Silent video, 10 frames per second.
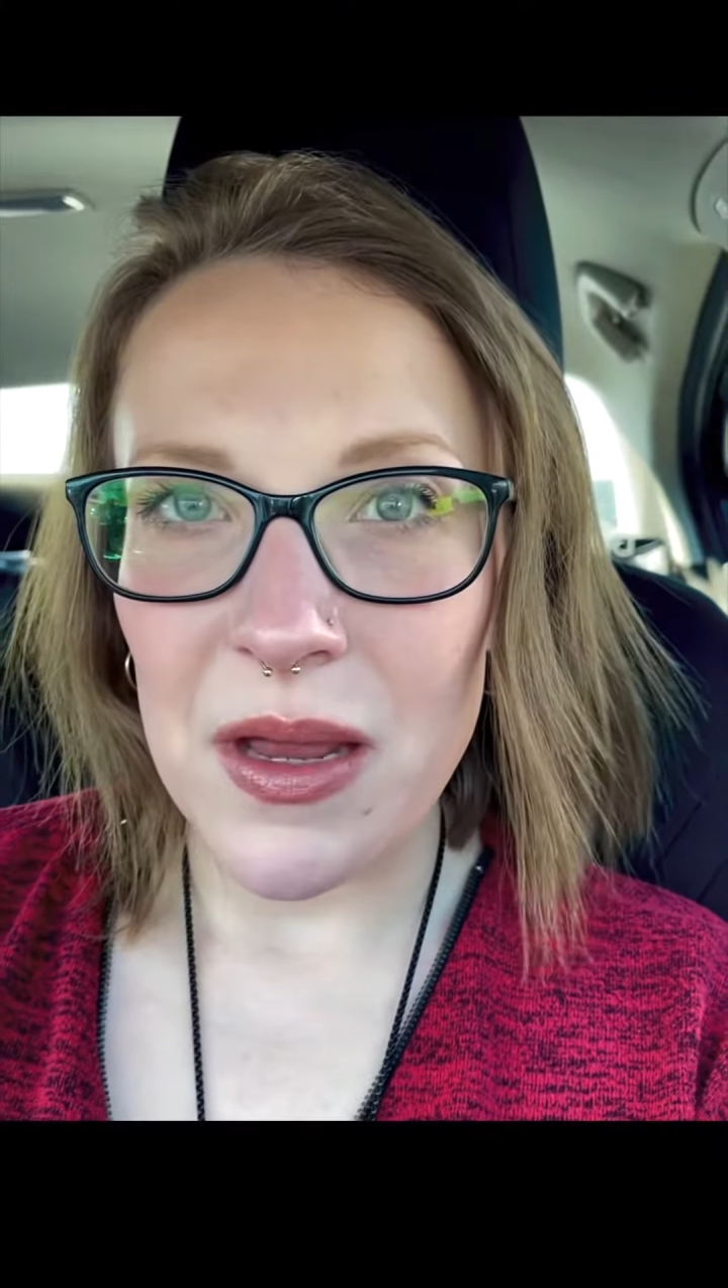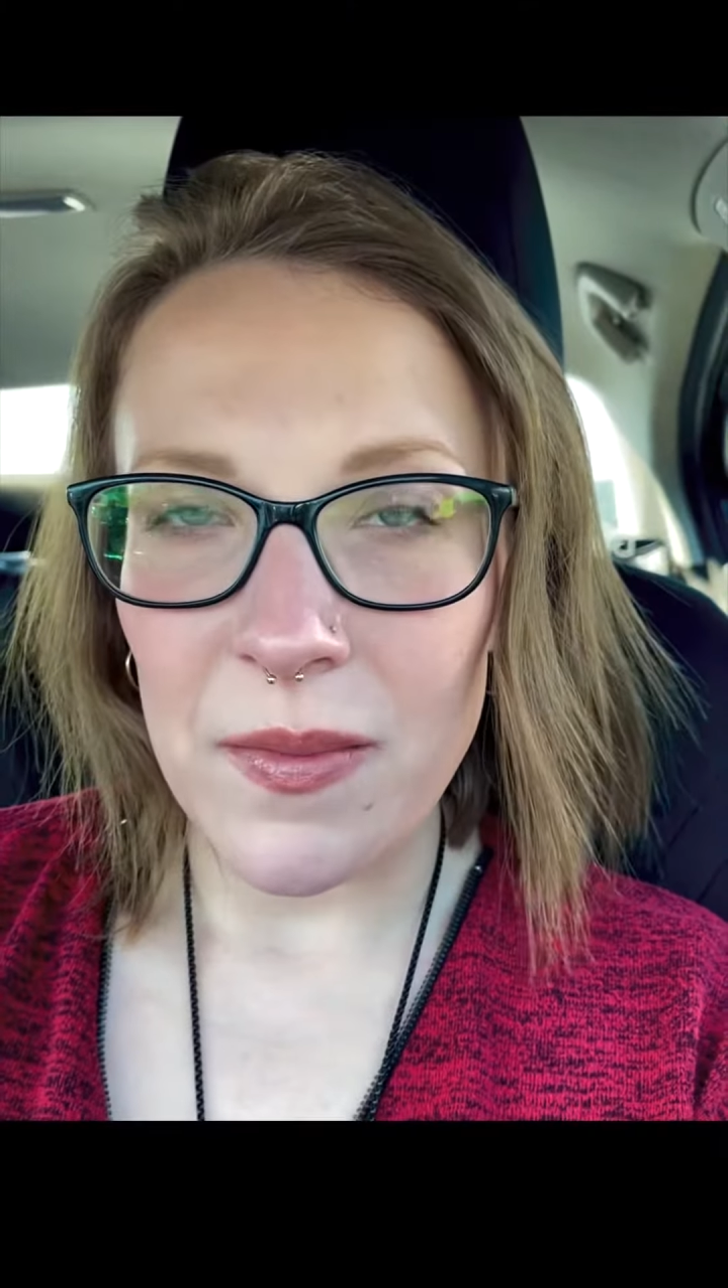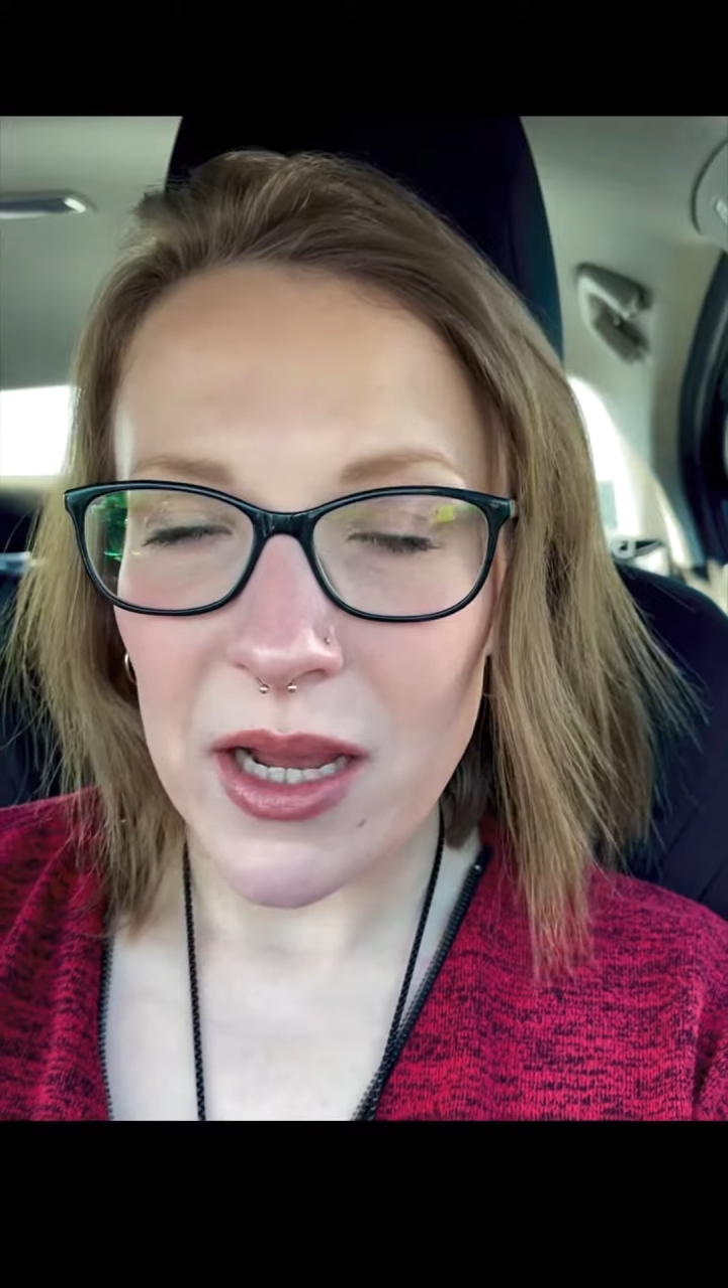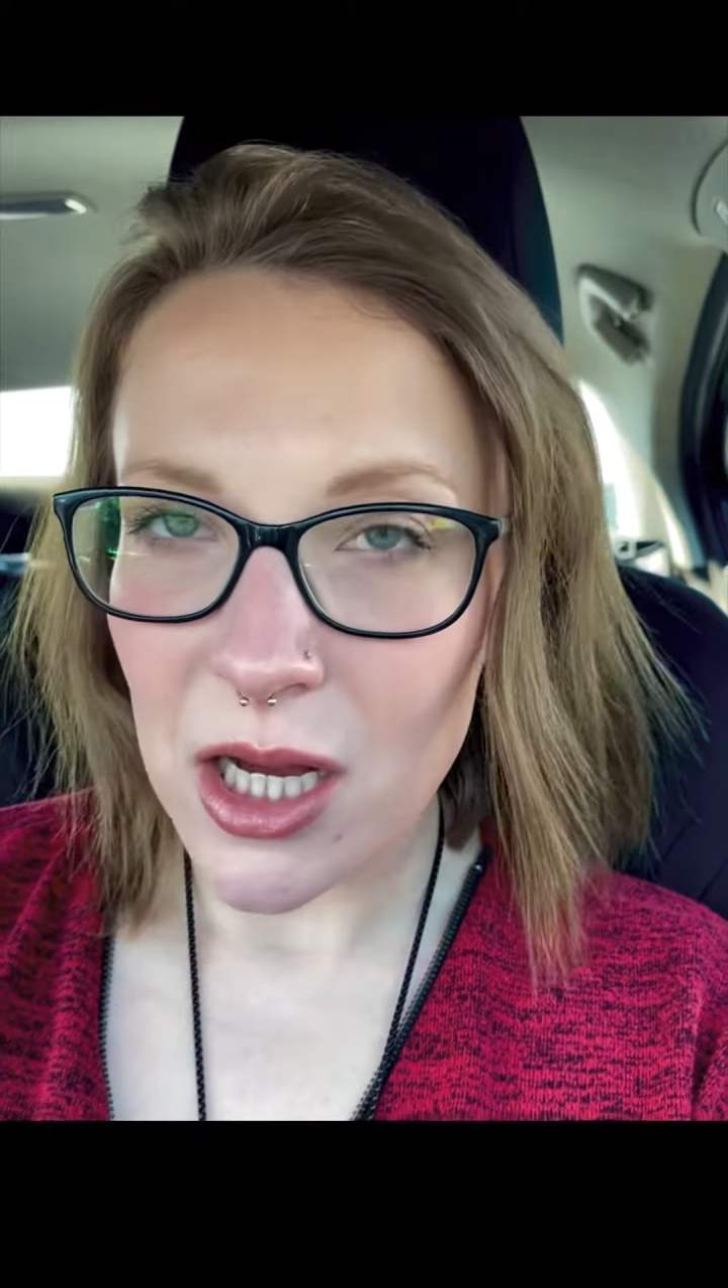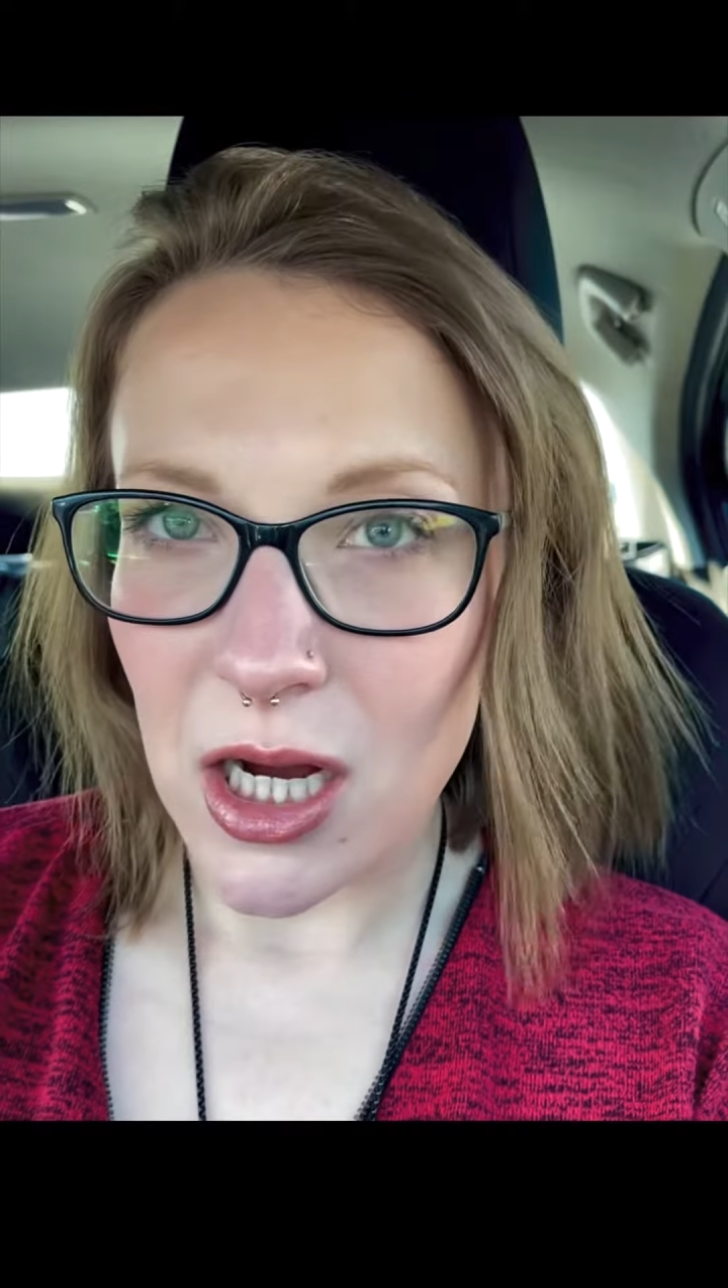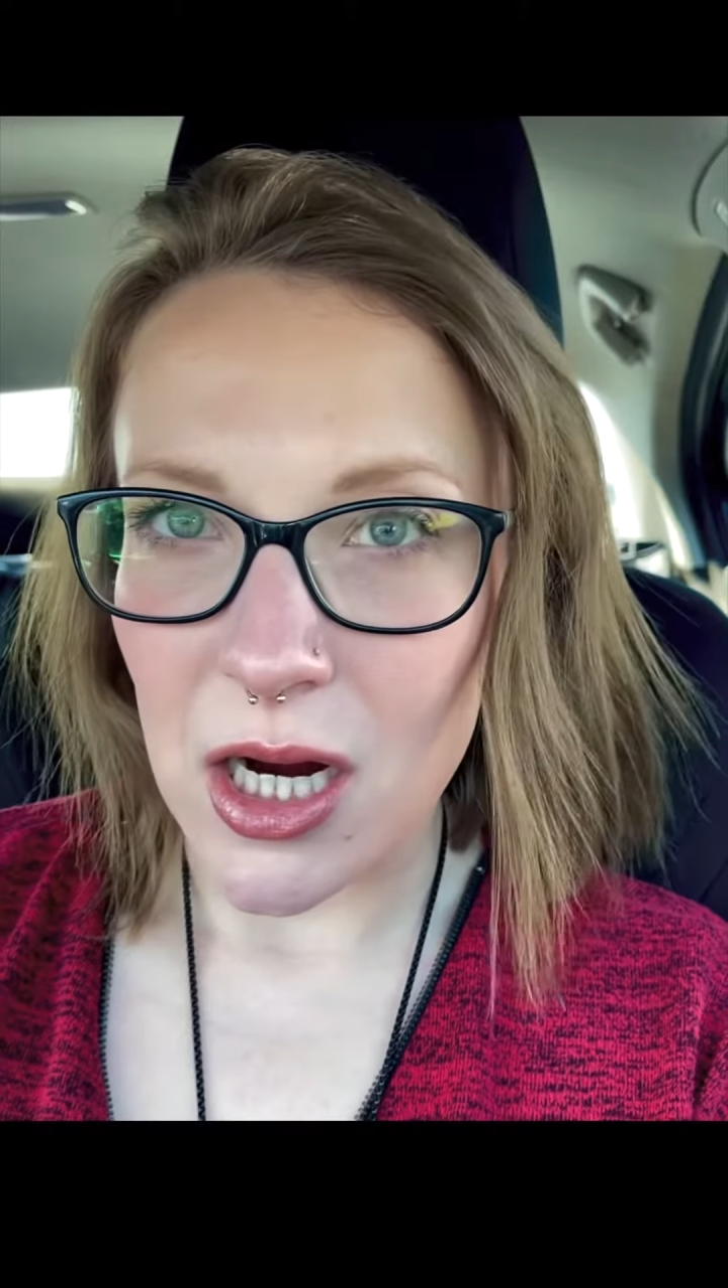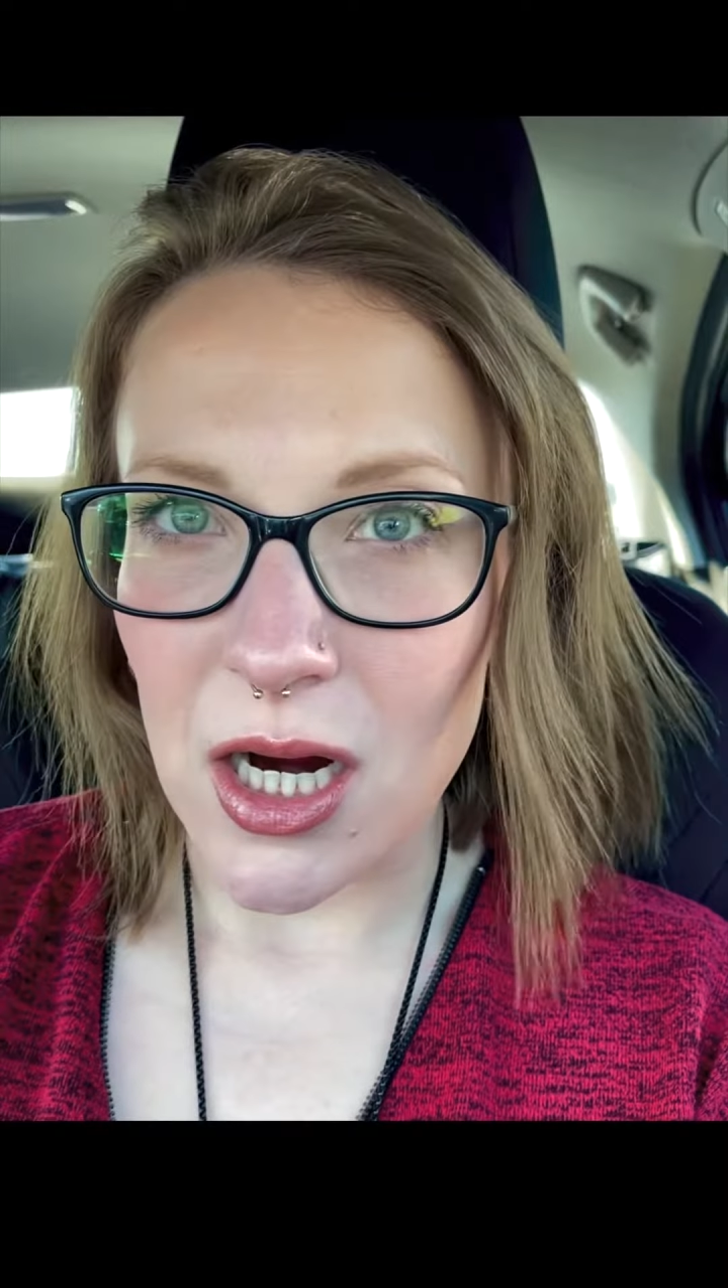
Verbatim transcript: my car.